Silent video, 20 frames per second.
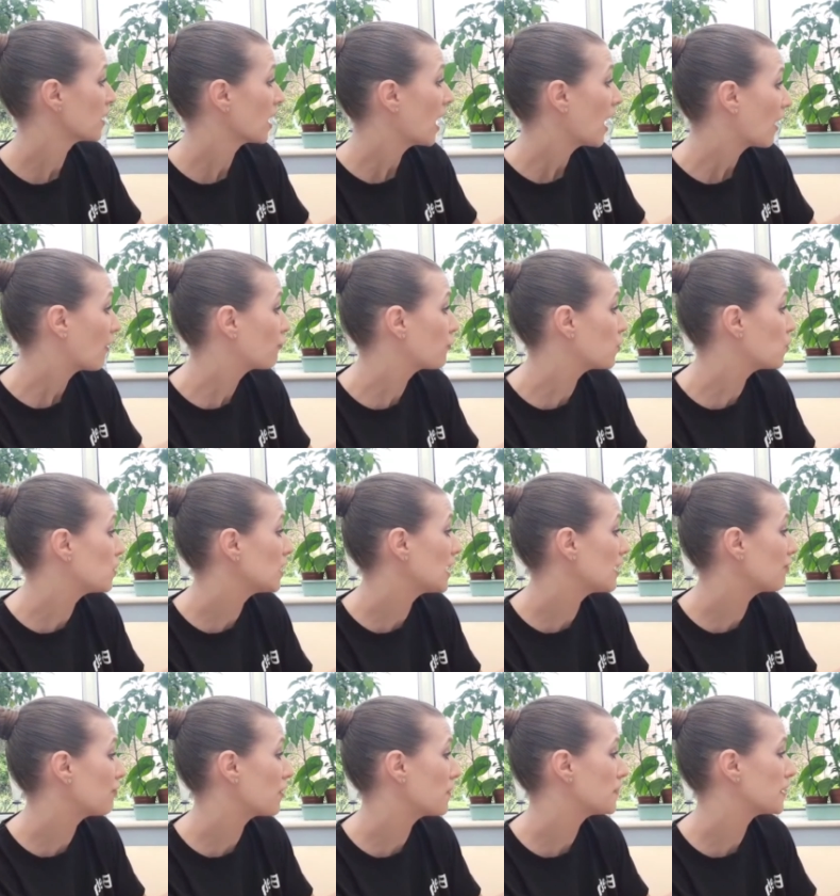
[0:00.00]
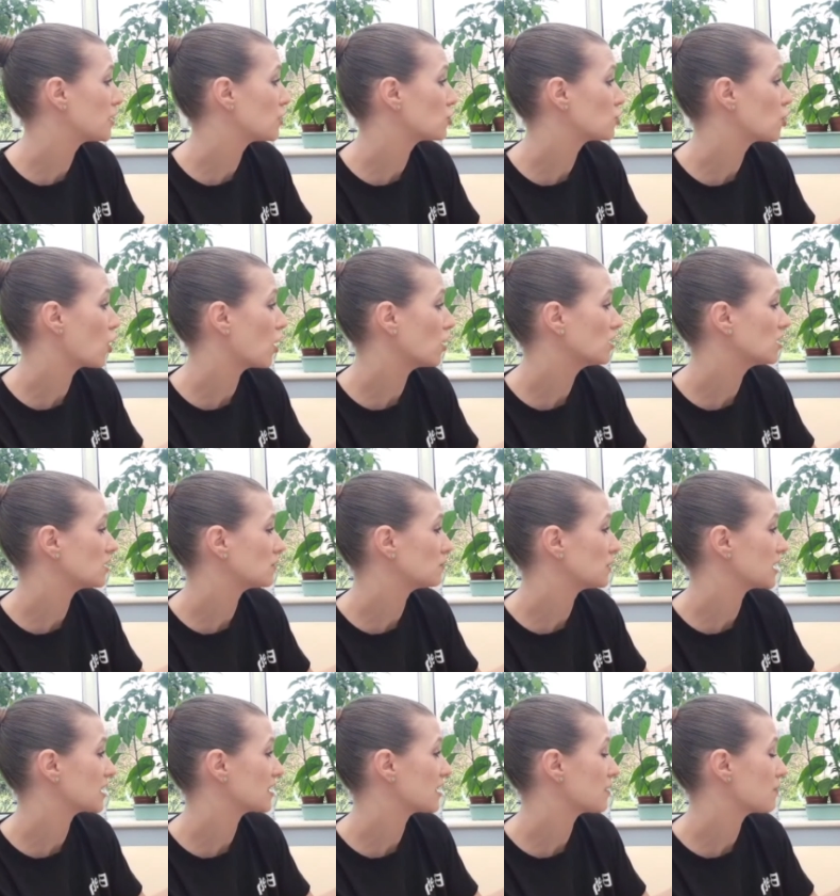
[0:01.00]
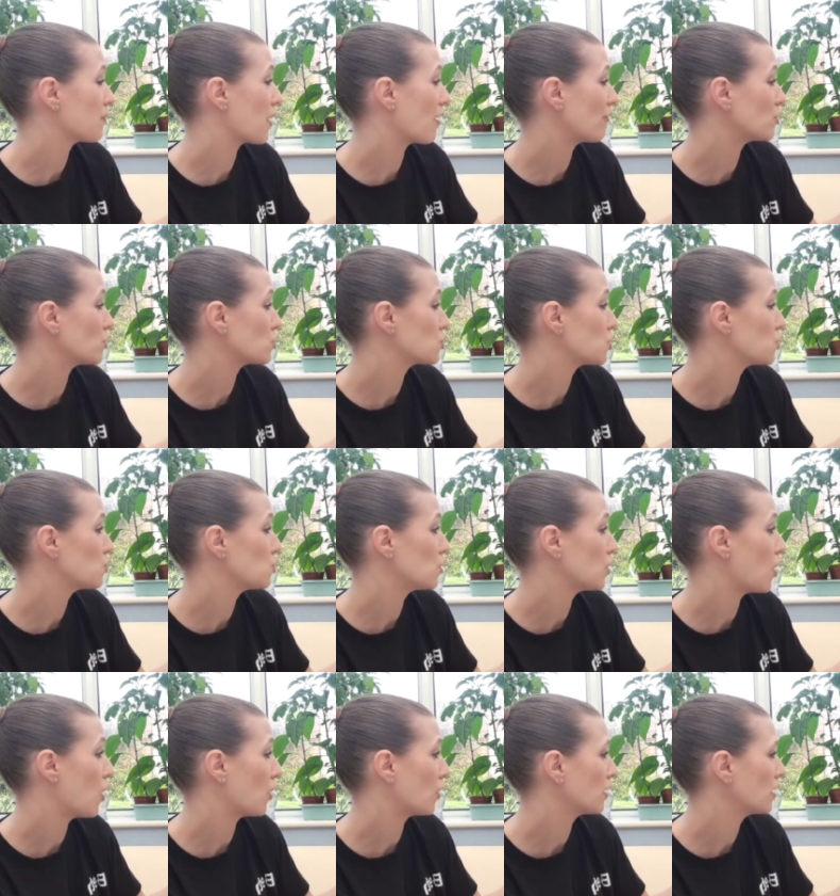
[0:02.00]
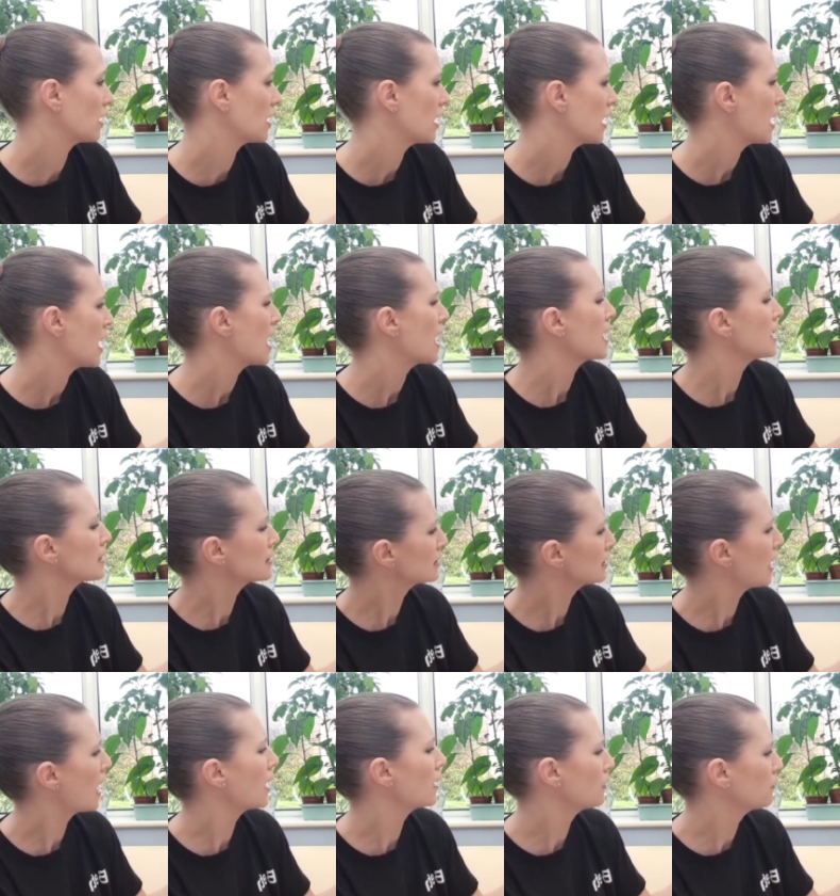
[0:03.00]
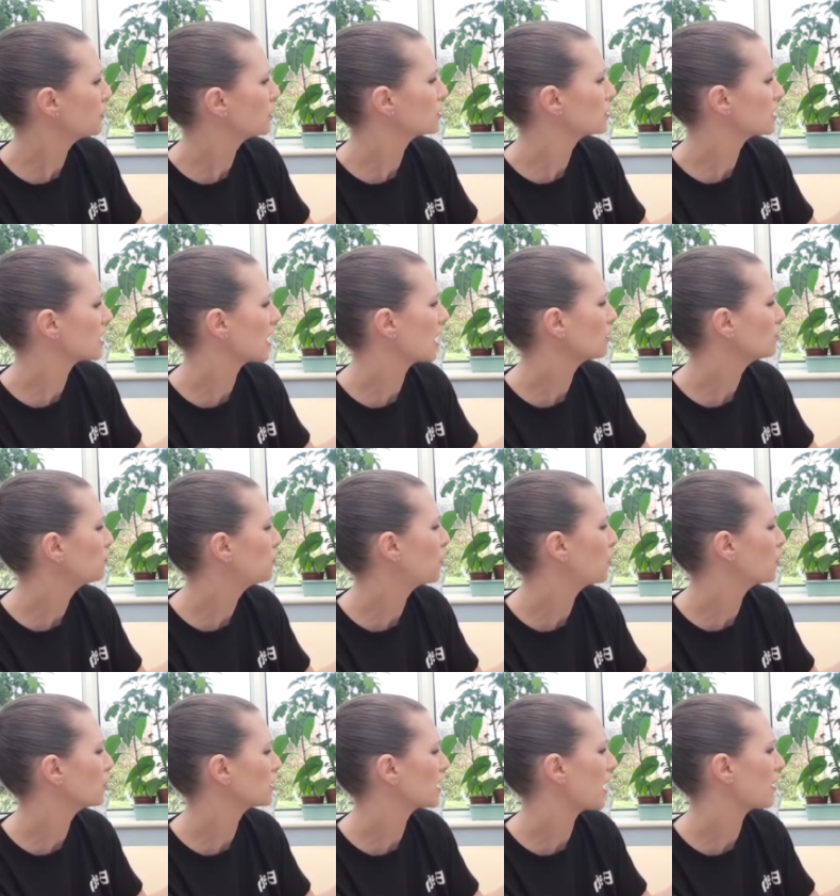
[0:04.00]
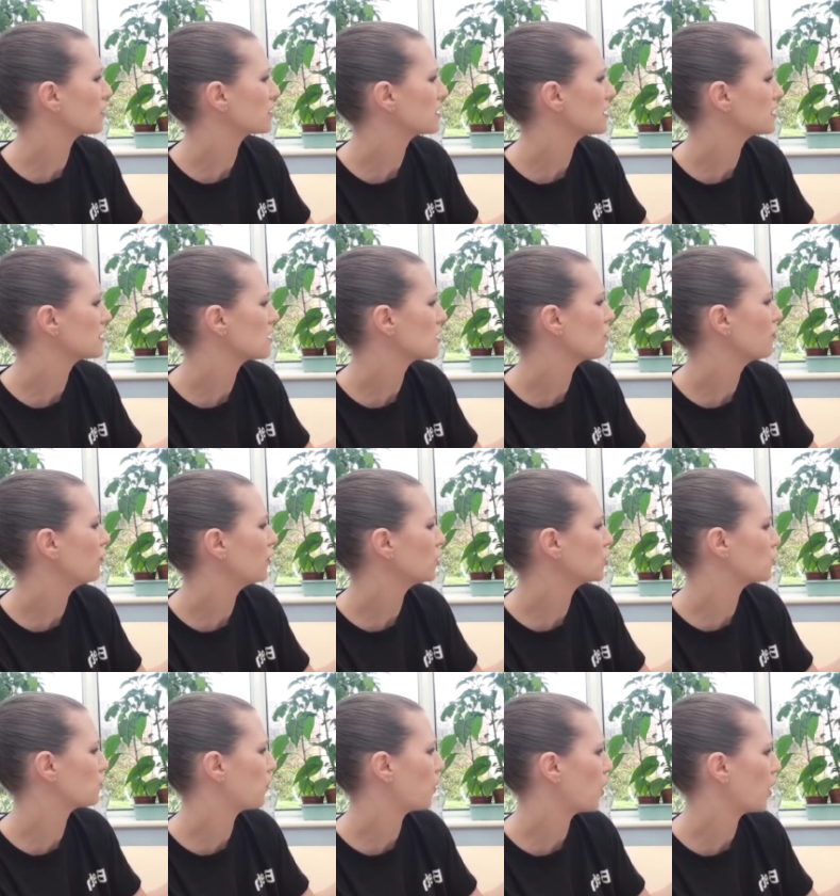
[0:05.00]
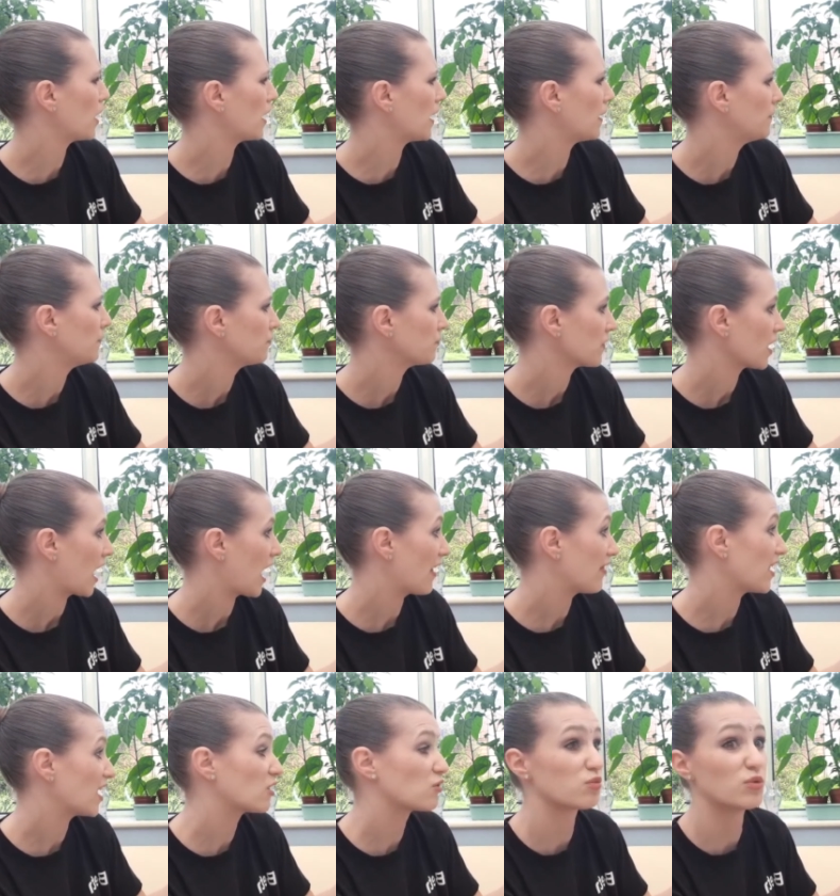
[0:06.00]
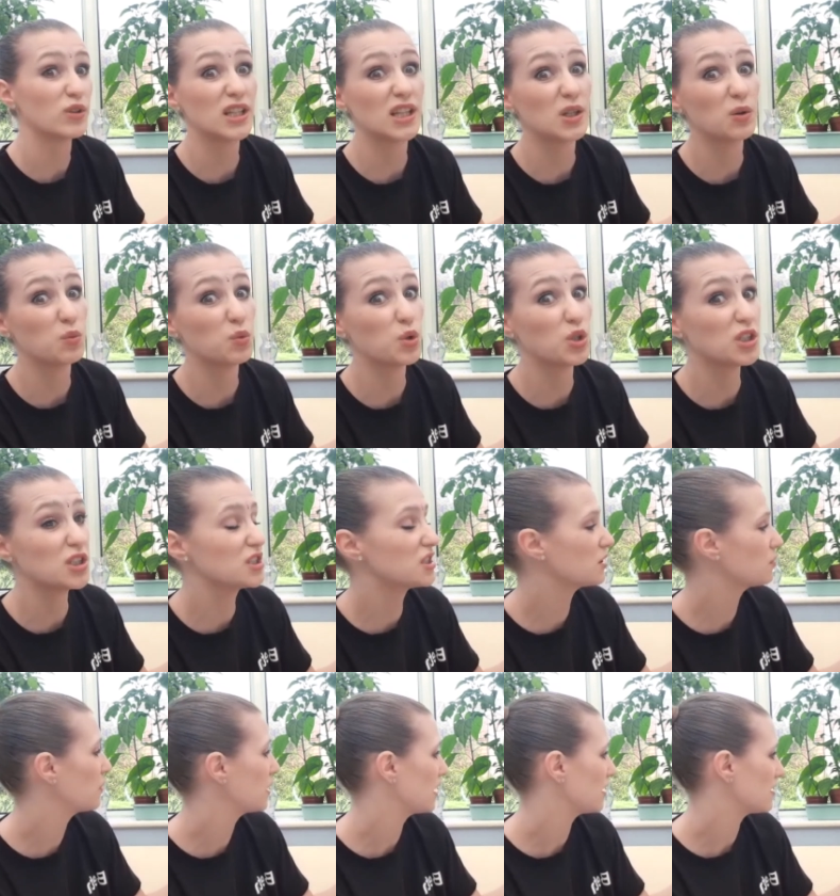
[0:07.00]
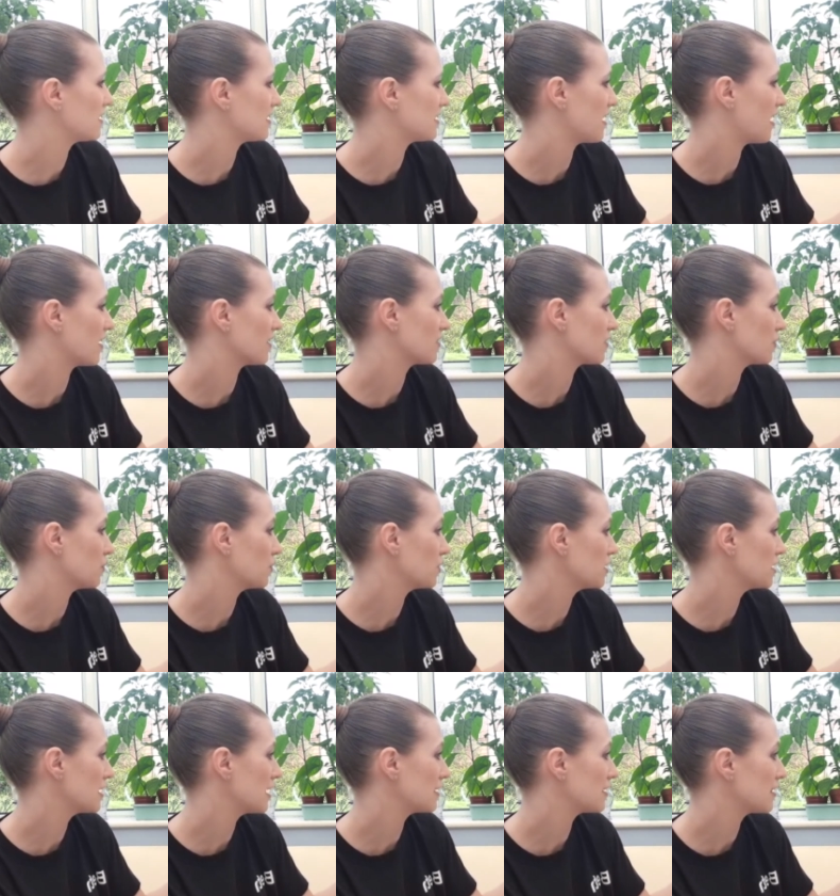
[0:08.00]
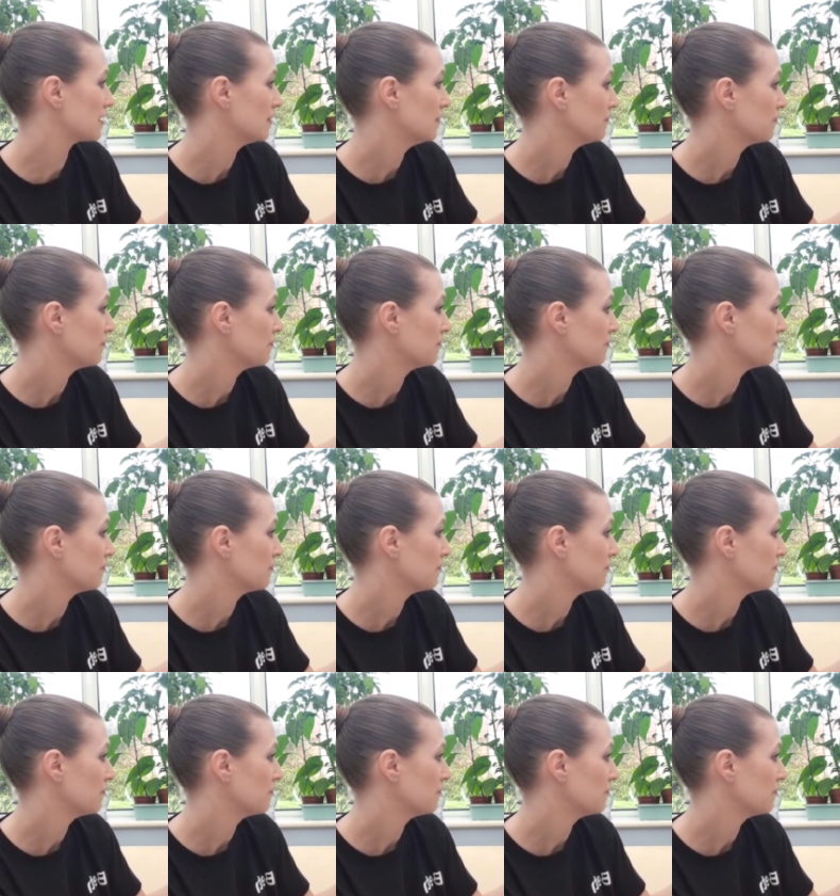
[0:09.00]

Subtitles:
If you leave him in the chocolate mixing barrel too long, he's liable to get poured out into the fudge boiler, and that really would be a disaster, wouldn't it?